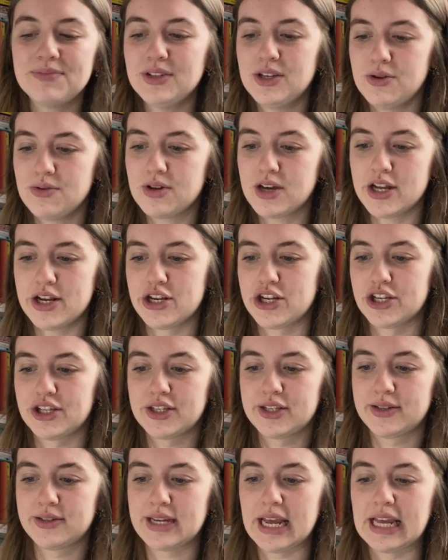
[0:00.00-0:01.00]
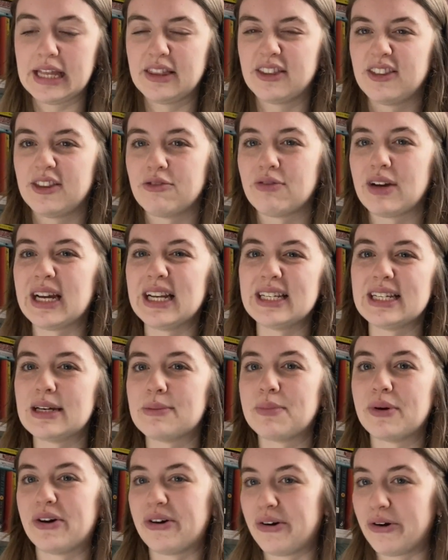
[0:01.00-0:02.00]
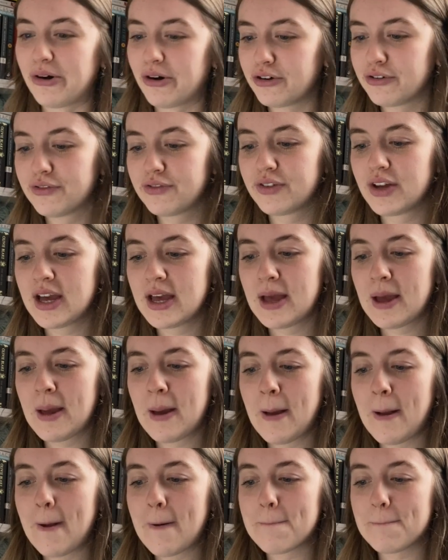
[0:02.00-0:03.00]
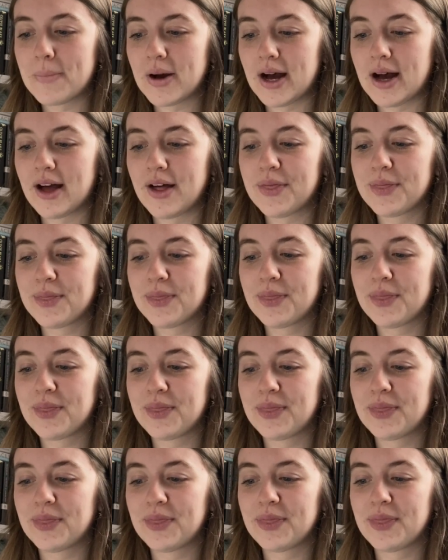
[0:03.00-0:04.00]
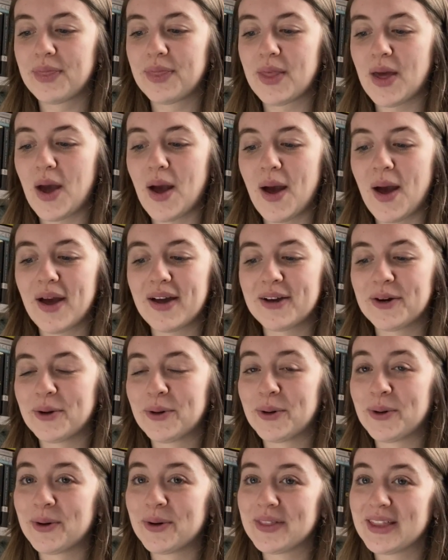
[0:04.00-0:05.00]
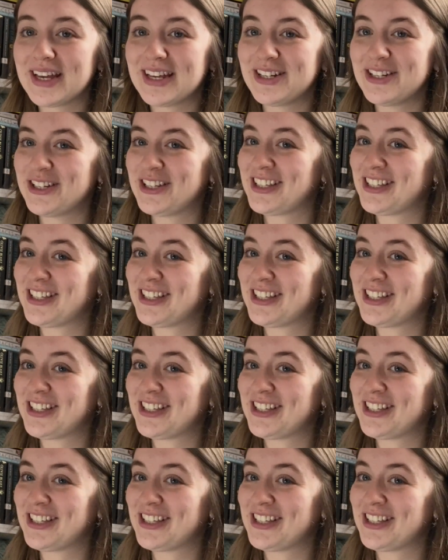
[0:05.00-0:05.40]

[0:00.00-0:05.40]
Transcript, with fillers: You can just take the reindeer part off. But, oh, they're just